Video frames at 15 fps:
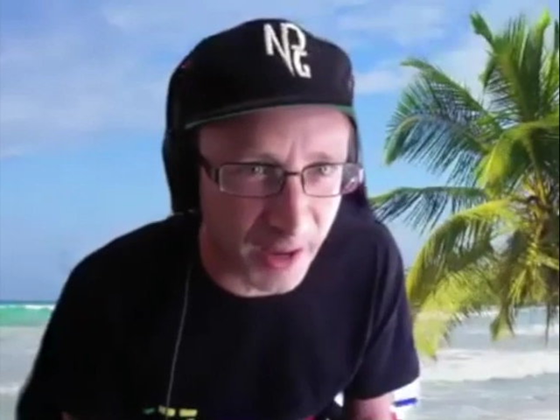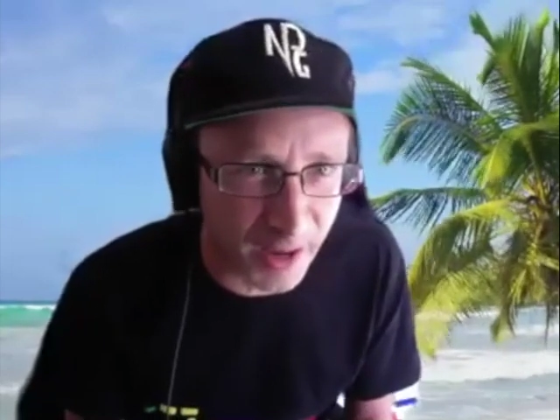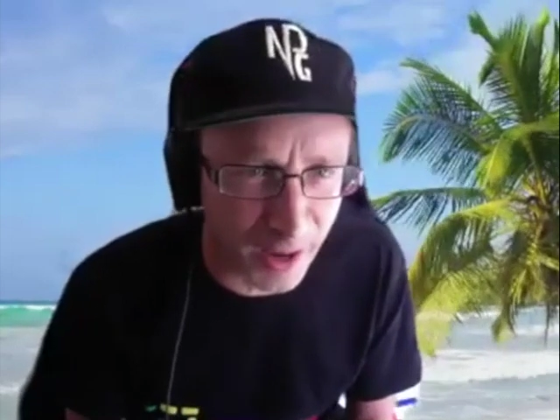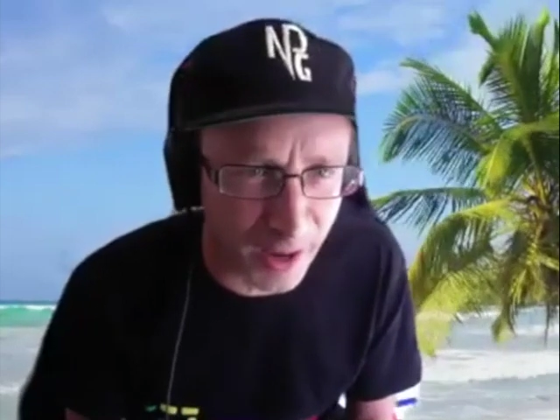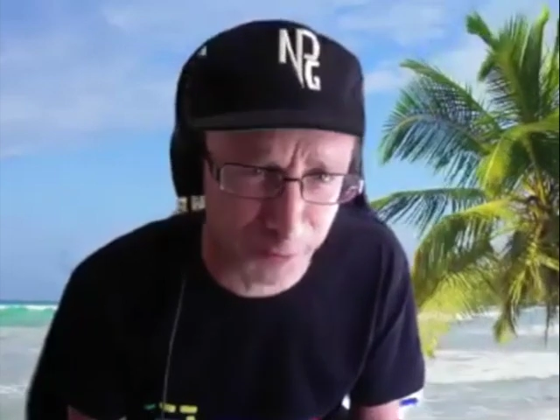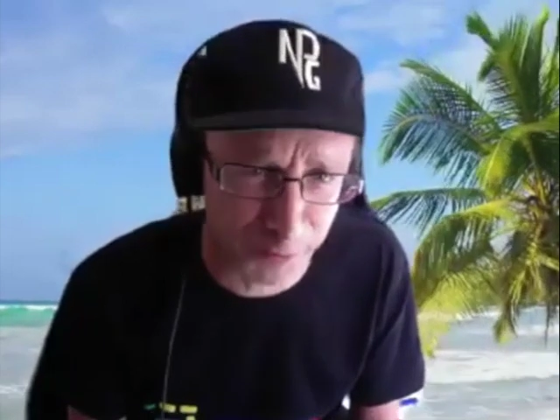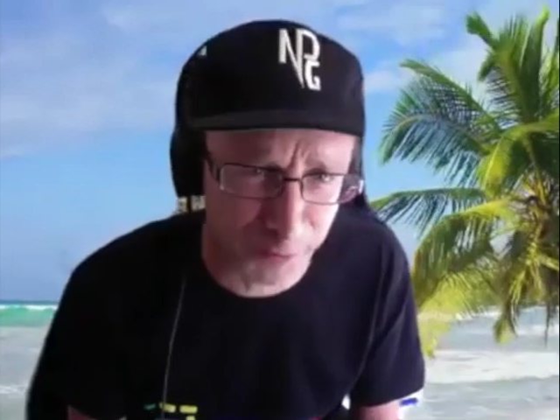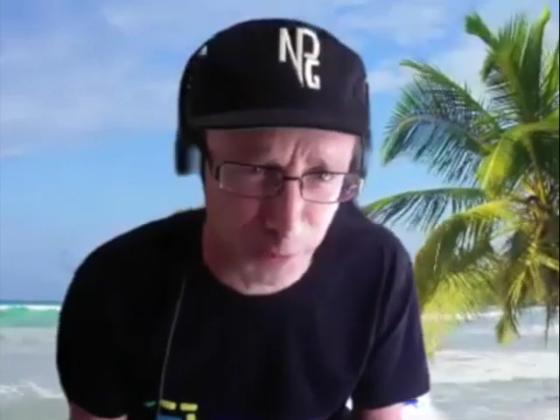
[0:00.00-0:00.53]

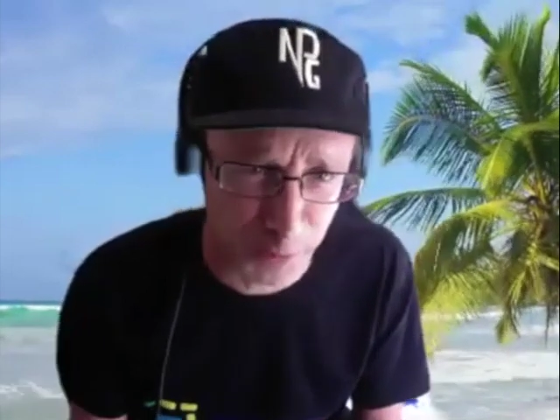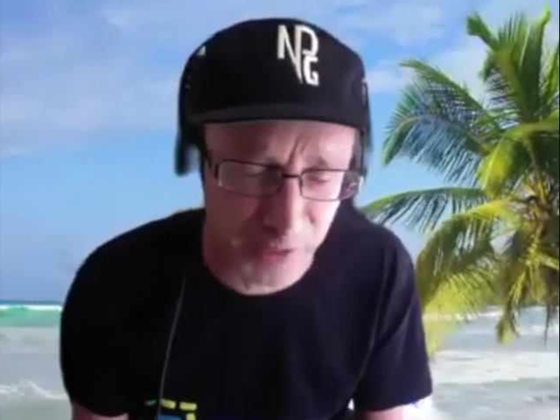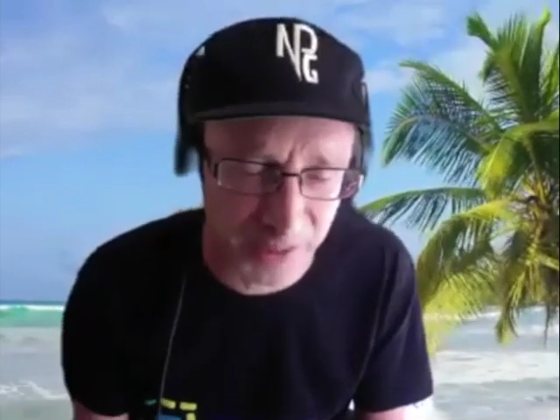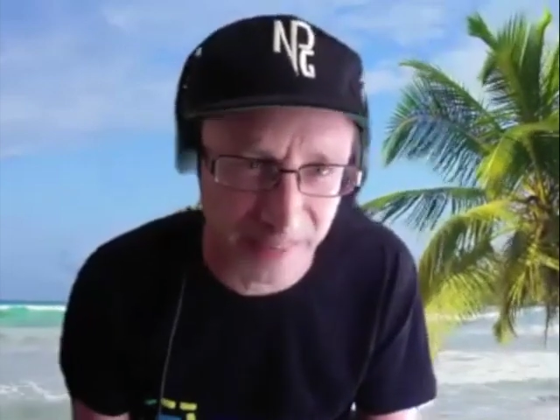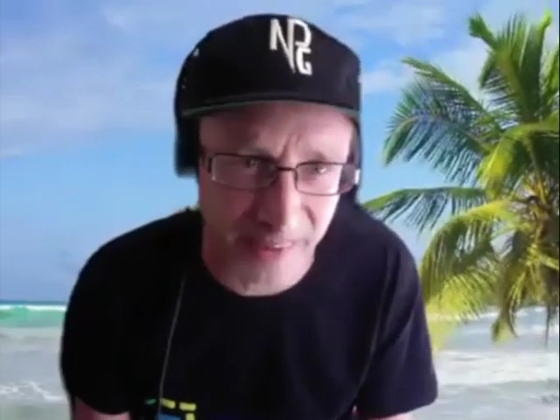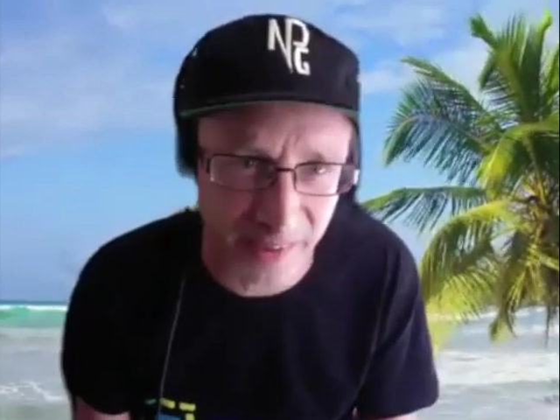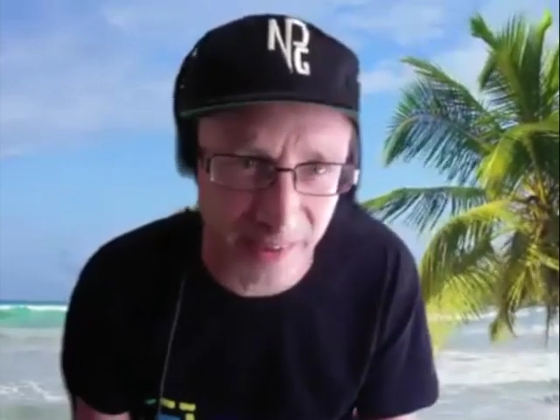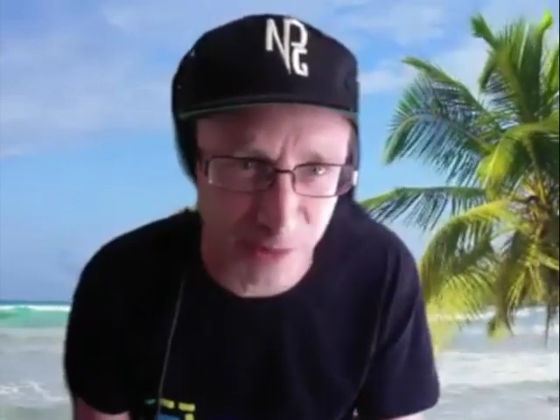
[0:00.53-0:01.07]
after all
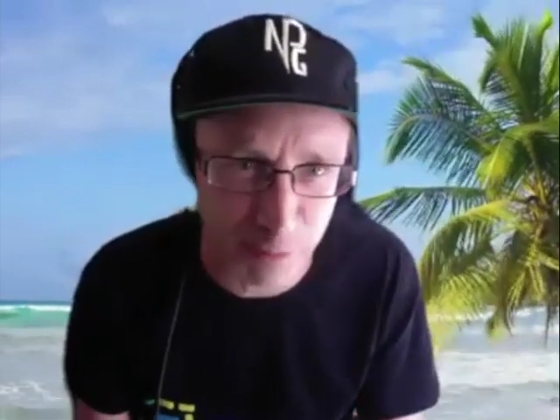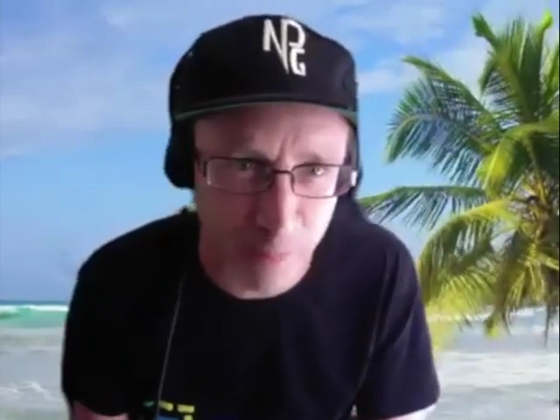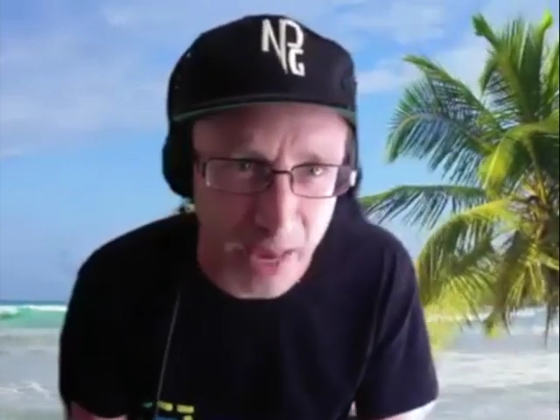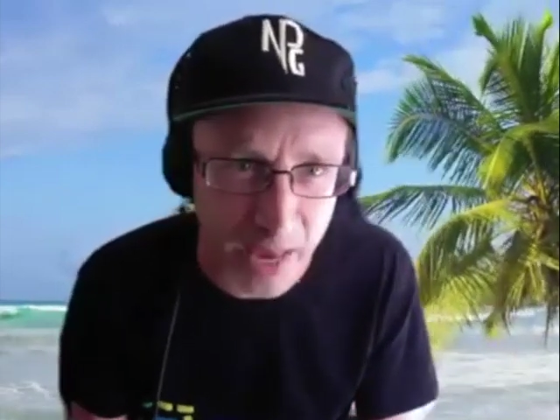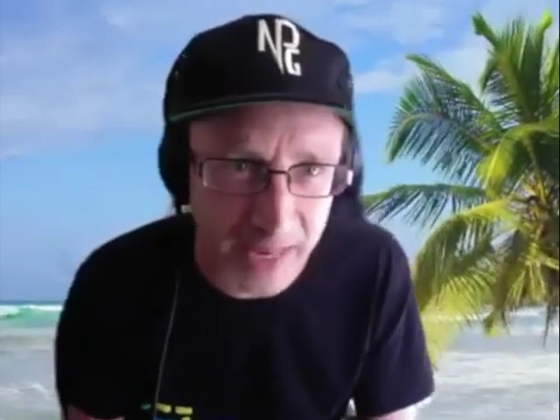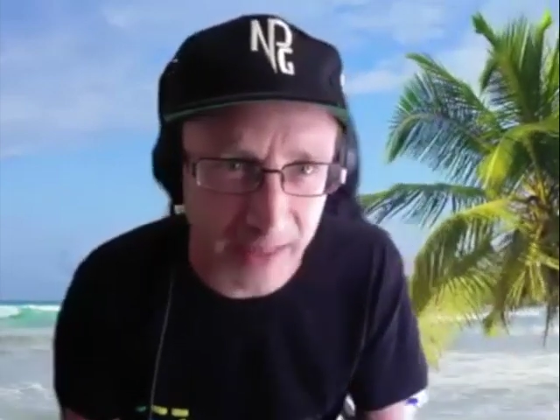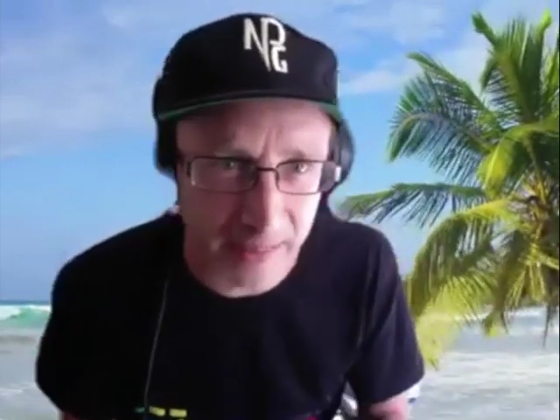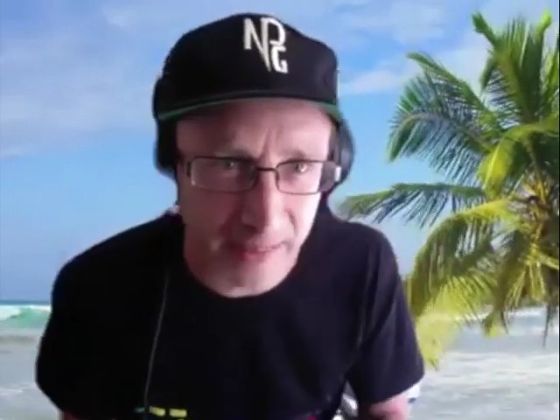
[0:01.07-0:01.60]
these years of
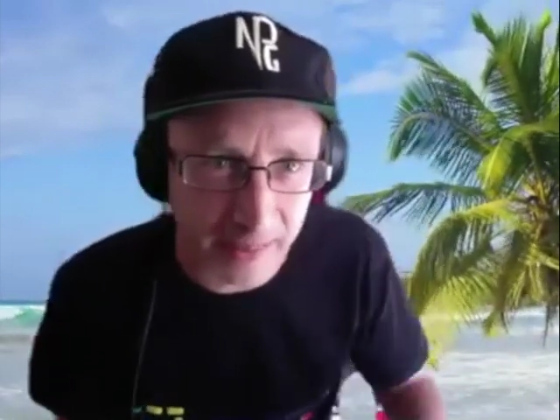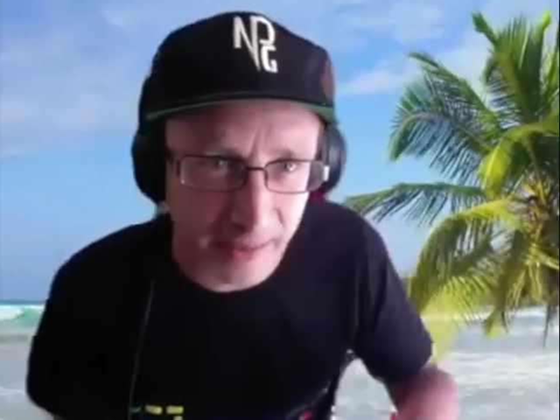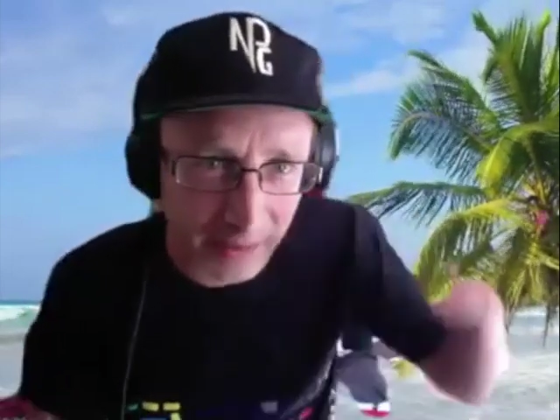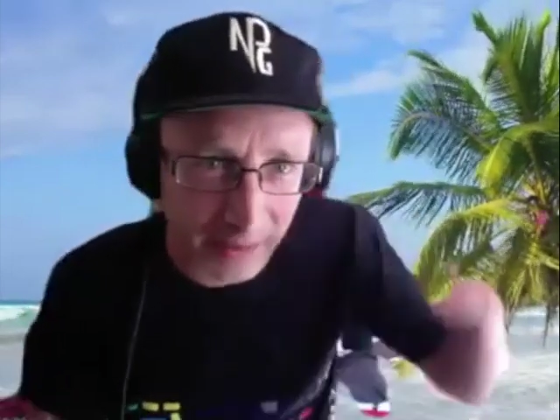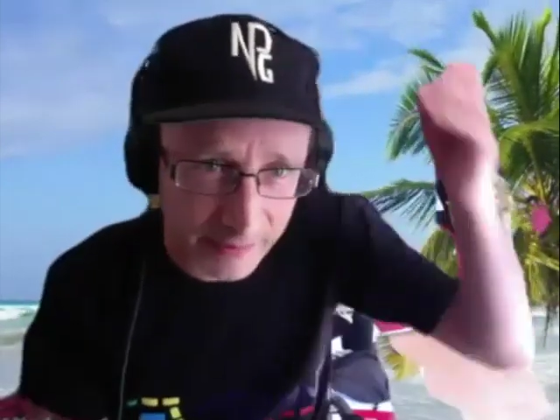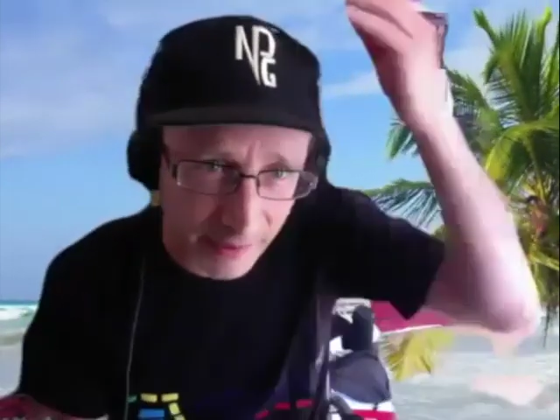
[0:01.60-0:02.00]
making things,